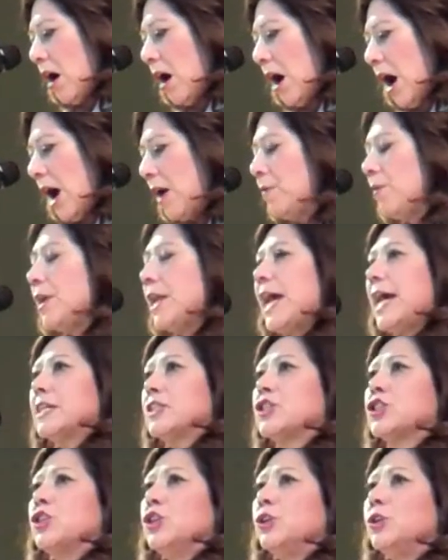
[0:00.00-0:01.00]
I want to
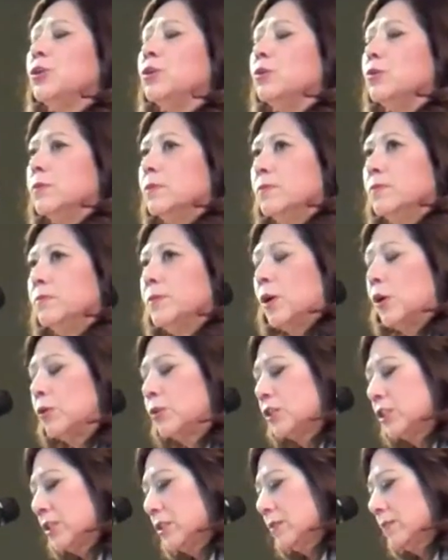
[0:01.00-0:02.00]
ask you,
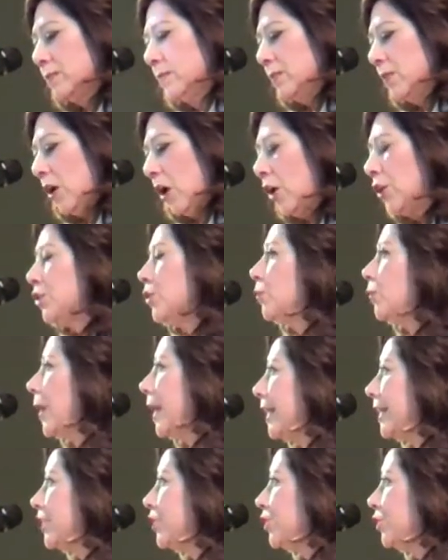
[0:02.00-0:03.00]
folks, are you
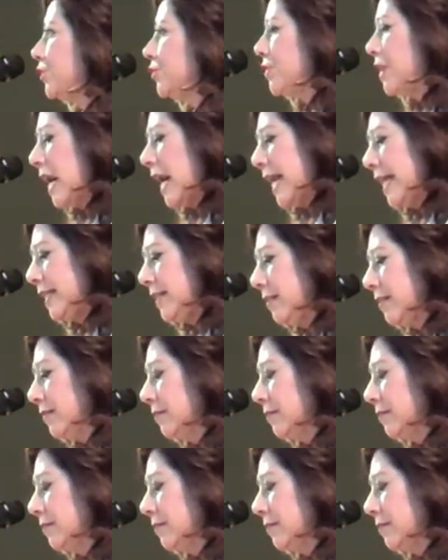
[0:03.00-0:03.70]
ready to unite?